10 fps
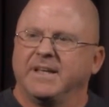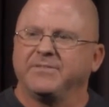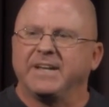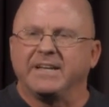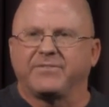
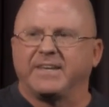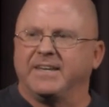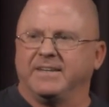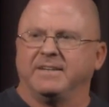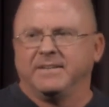That's like
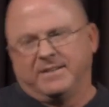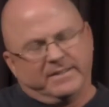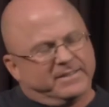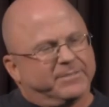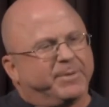saying
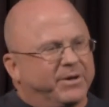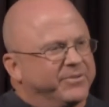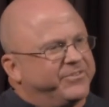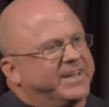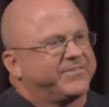to
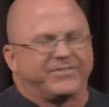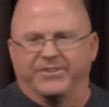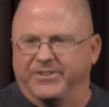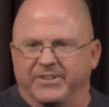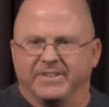Paul
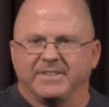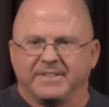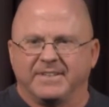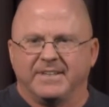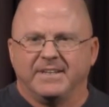Jester,
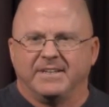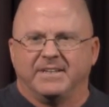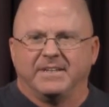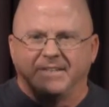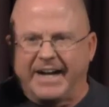
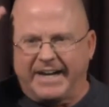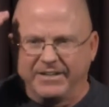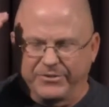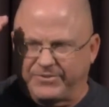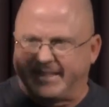
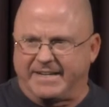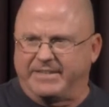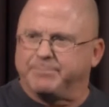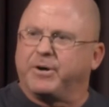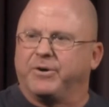God looks
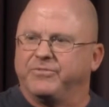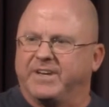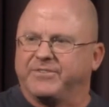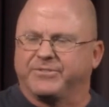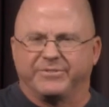down at Paul
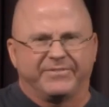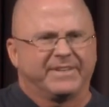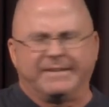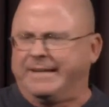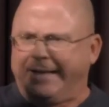Jester and
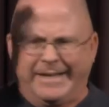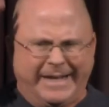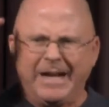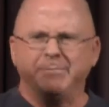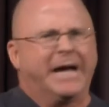says,
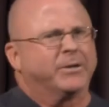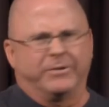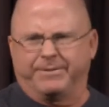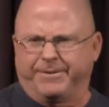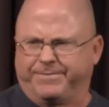I'm not
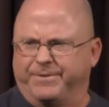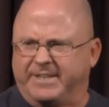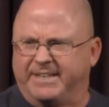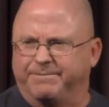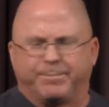going to
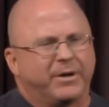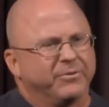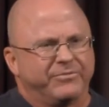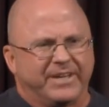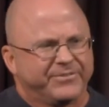forgive
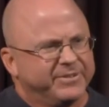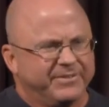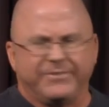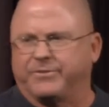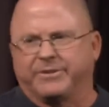Paul Jester.
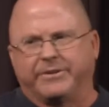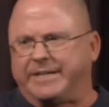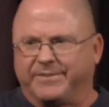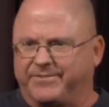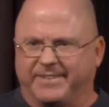He's just going to go
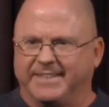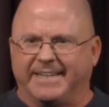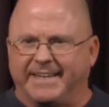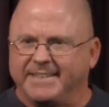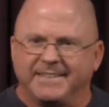out and sin
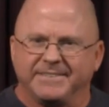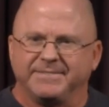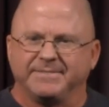again.